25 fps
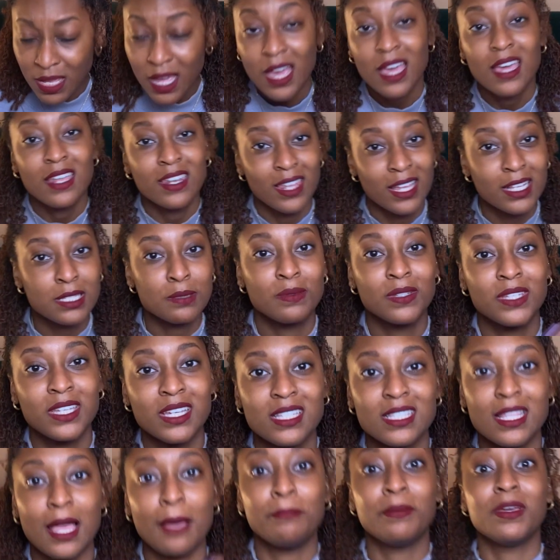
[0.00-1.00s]
That's because
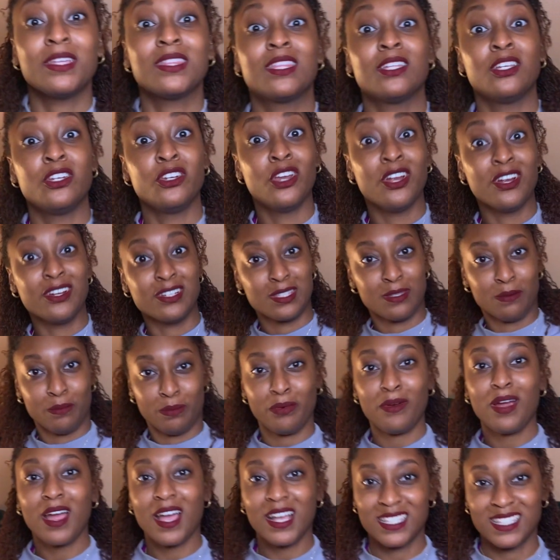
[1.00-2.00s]
I meant the nursing
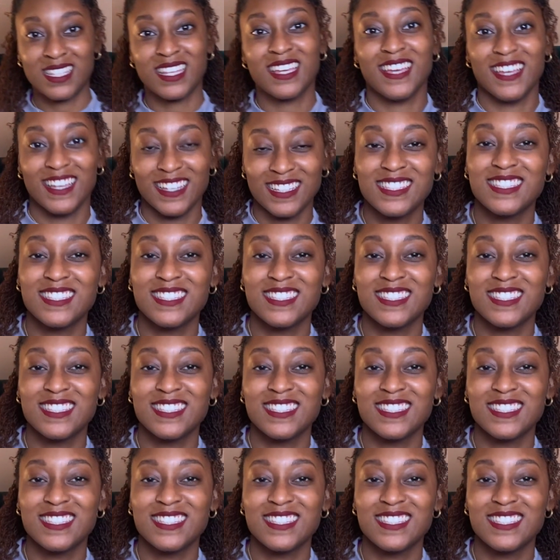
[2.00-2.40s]
process.